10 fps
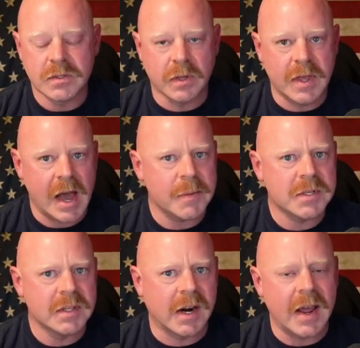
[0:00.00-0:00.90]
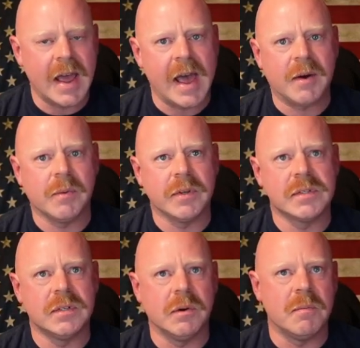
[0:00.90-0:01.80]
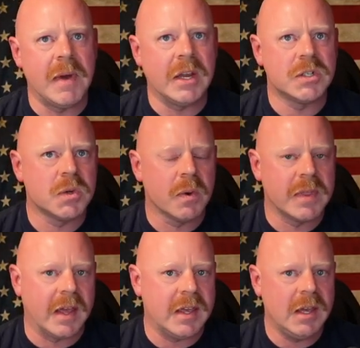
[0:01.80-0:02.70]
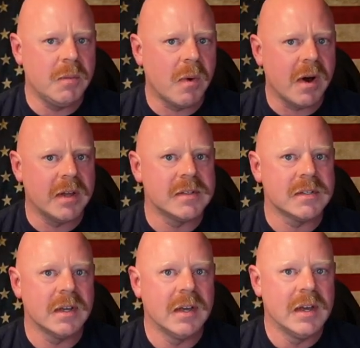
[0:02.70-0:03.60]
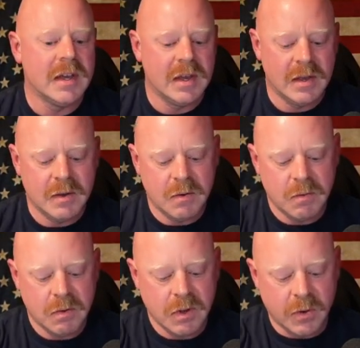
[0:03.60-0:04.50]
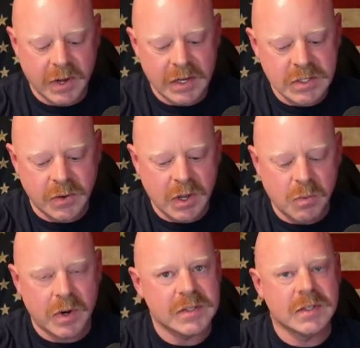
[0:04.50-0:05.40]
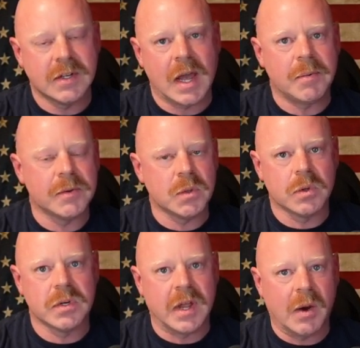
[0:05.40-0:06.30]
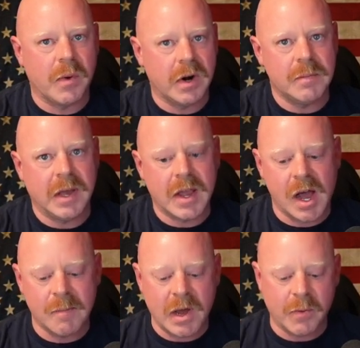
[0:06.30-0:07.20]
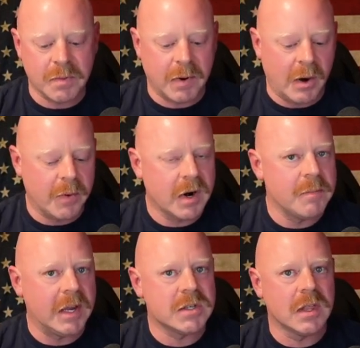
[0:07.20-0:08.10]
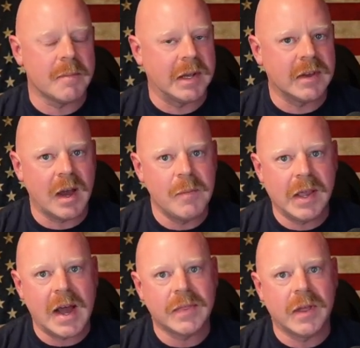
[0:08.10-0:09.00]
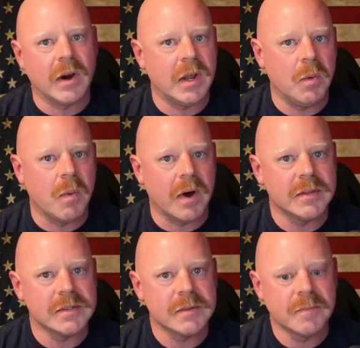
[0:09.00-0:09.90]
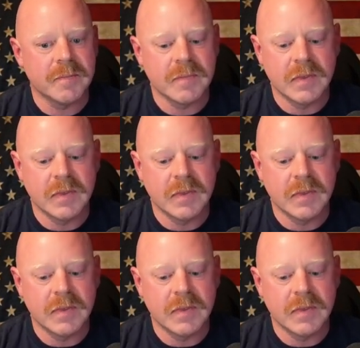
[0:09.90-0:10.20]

So the option that I had was to make sure that he was, going into it, he wasn't the type of soldier that I wanted to be in combat with, but I wanted to make sure that by the time we got there, he was.